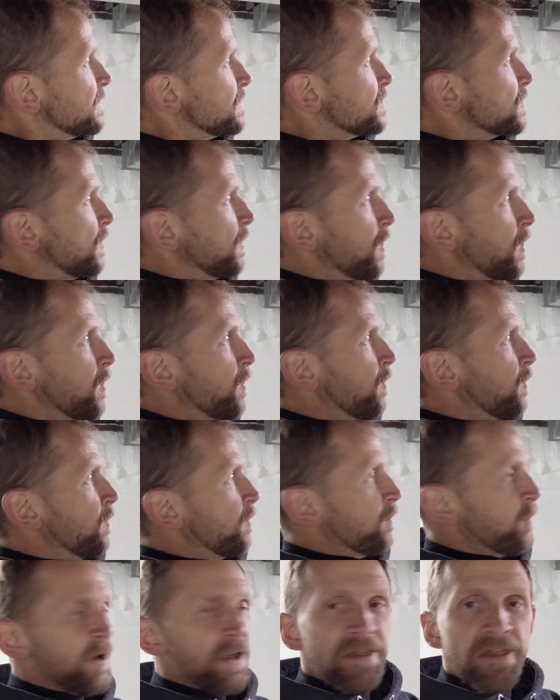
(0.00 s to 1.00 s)

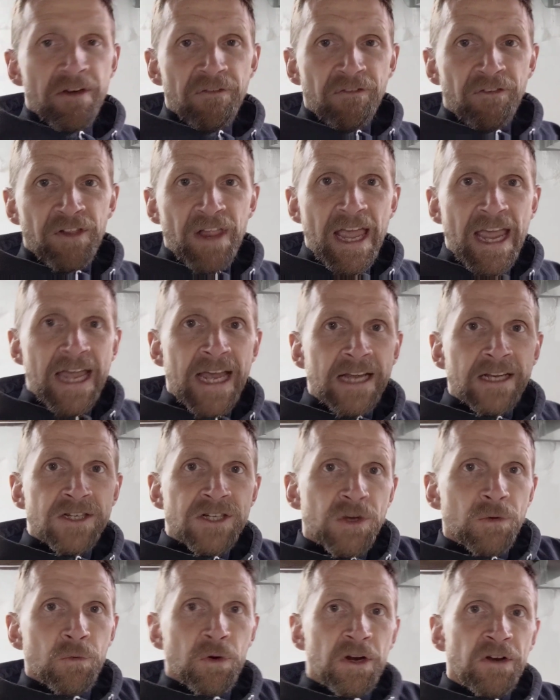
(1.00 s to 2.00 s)
So with the
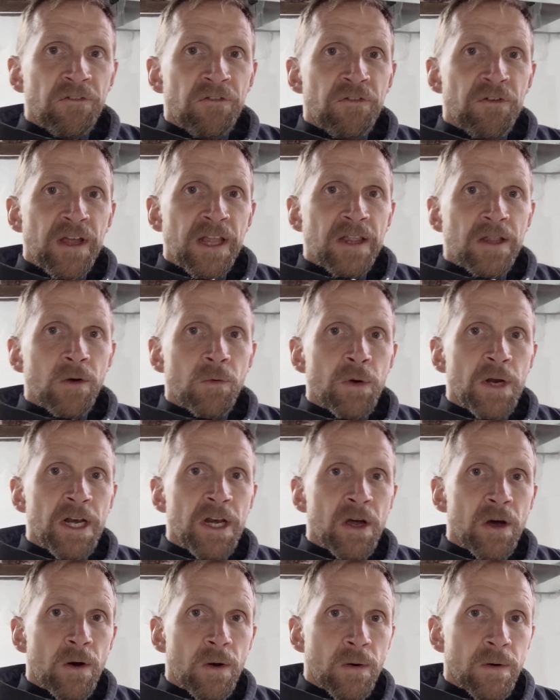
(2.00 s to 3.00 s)
flange, it wouldn't fit in the
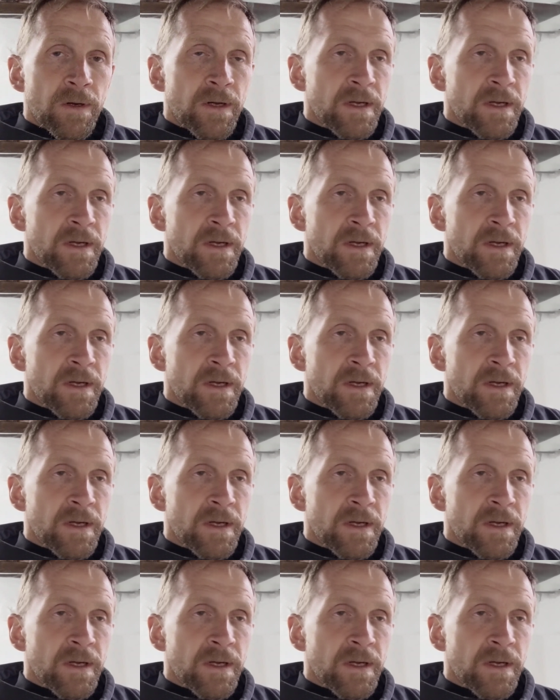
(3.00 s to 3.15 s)
window.